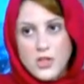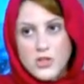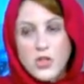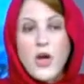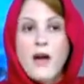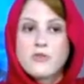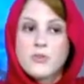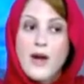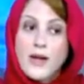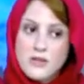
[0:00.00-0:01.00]
So you have to
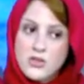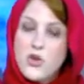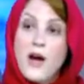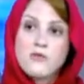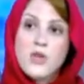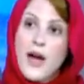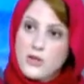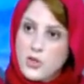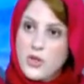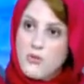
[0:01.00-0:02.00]
practice, you have to
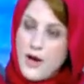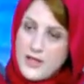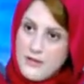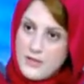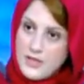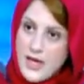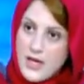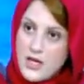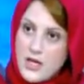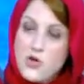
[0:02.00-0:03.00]
actually write every
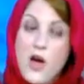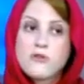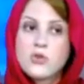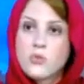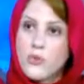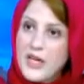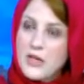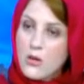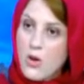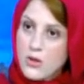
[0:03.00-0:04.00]
day, you have to read
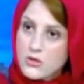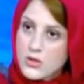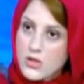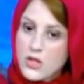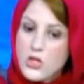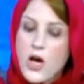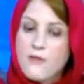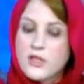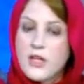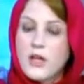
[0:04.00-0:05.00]
a lot, you
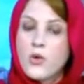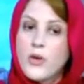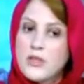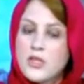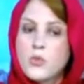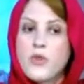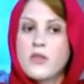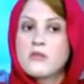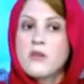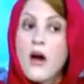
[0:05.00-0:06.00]
have to get acquainted with the
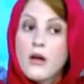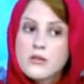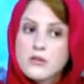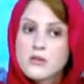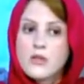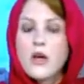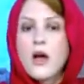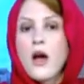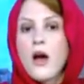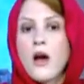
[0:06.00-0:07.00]
styles
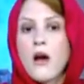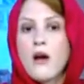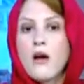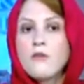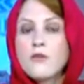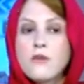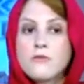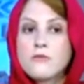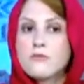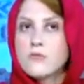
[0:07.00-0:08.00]
of
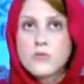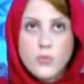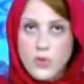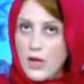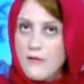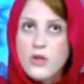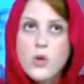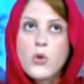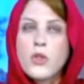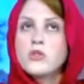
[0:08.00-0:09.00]
prolific
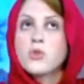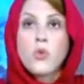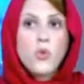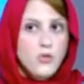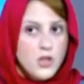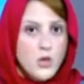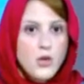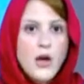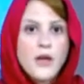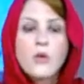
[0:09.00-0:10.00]
authors or author you
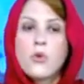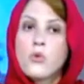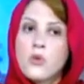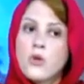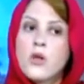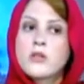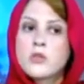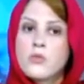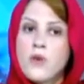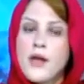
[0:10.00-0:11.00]
like
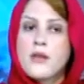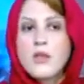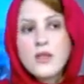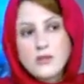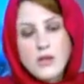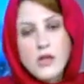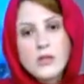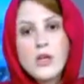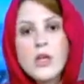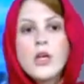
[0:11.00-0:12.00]
to write in their style
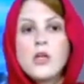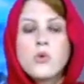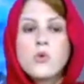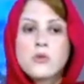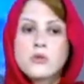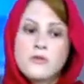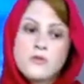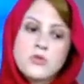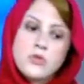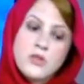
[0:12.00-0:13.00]
in order
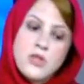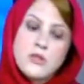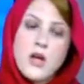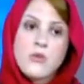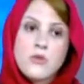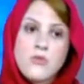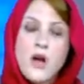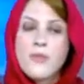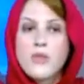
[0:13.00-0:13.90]
to sit down and write. But the